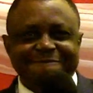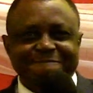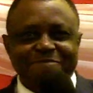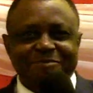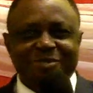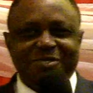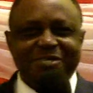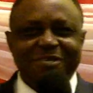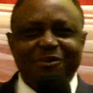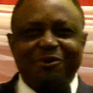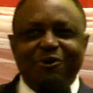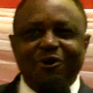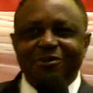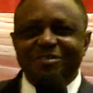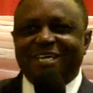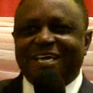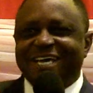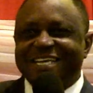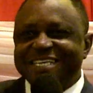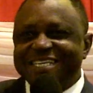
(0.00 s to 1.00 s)
See, God
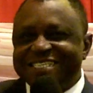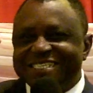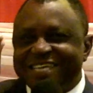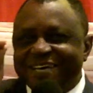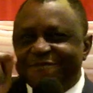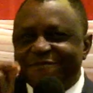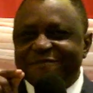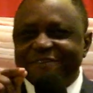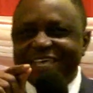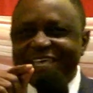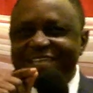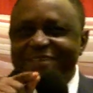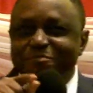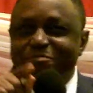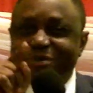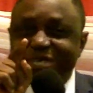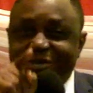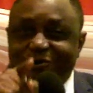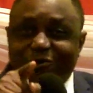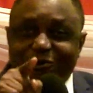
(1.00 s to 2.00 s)
can intervene
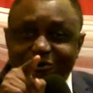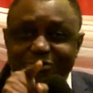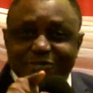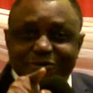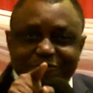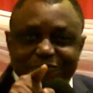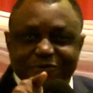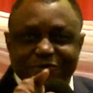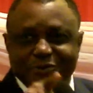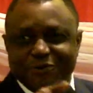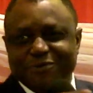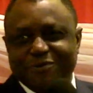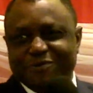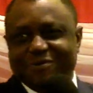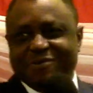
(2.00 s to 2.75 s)
because of you.